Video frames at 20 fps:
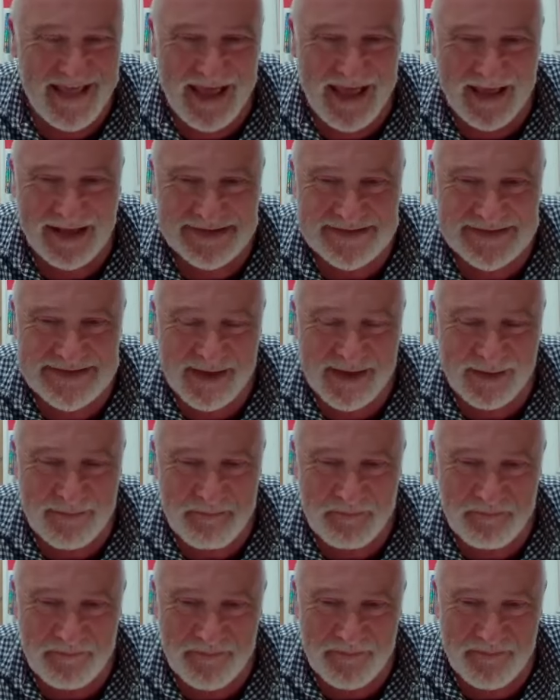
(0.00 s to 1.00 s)
and, you,
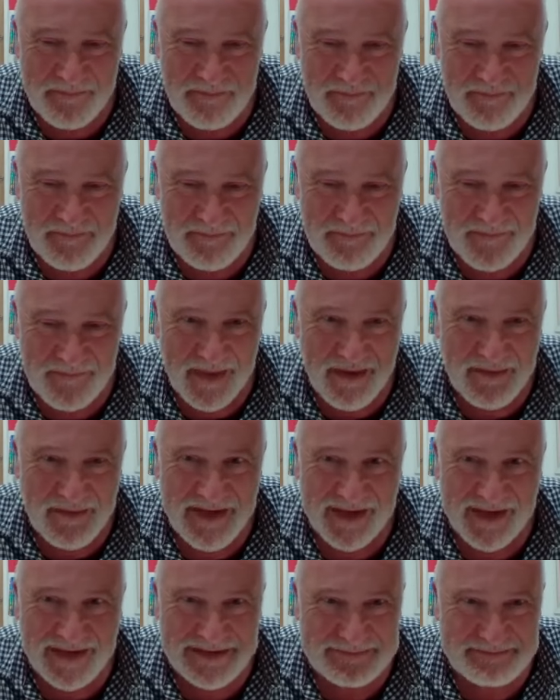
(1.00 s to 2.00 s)
uh,
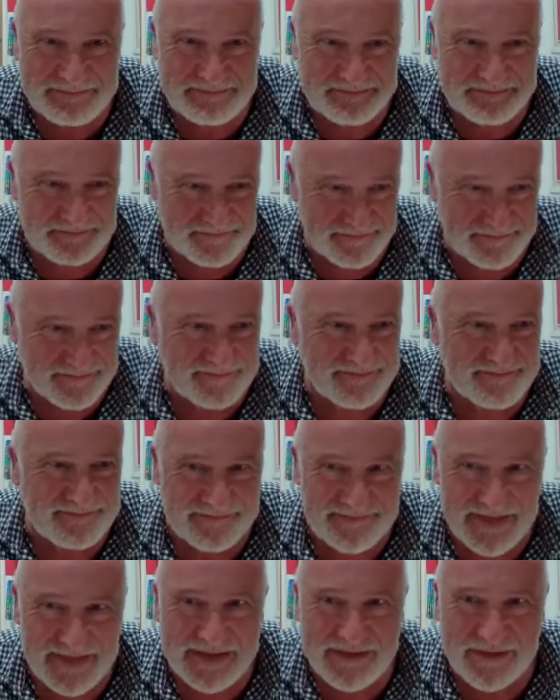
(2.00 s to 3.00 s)
okay,
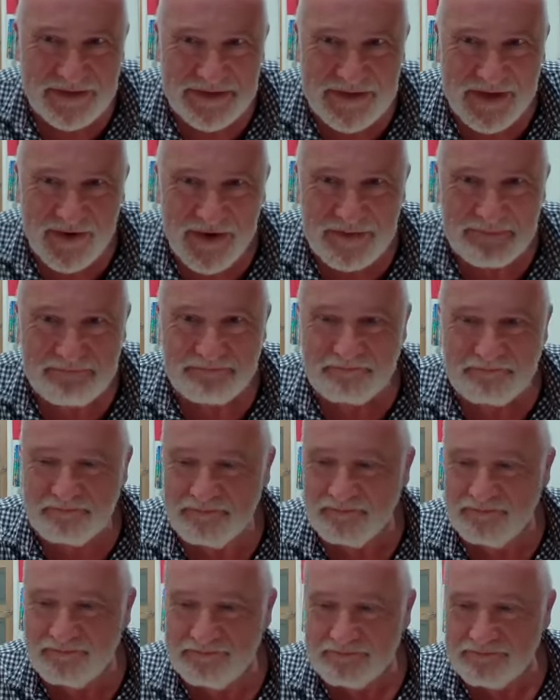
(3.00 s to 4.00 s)
take good care.
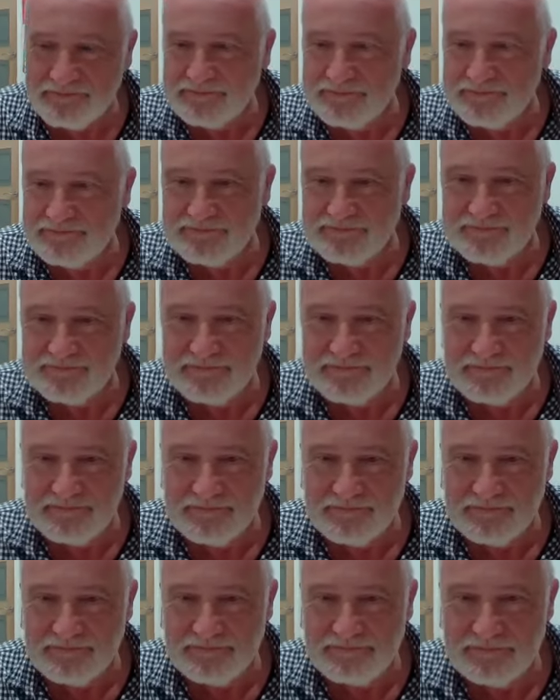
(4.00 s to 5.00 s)
Okay, thank
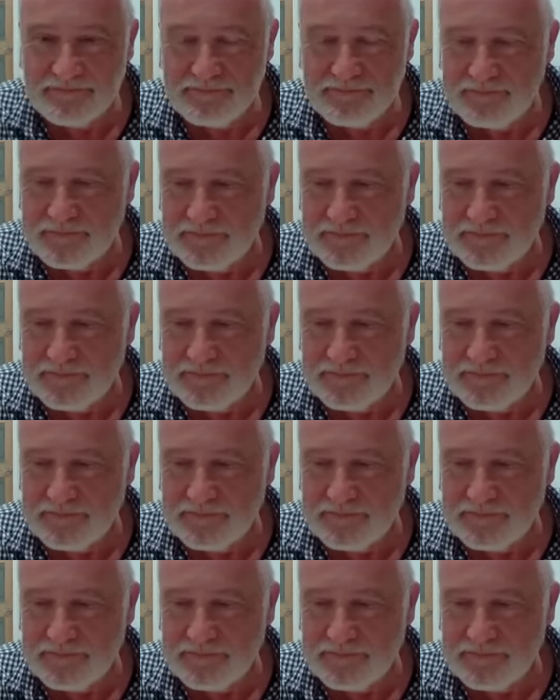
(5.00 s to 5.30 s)
you very much,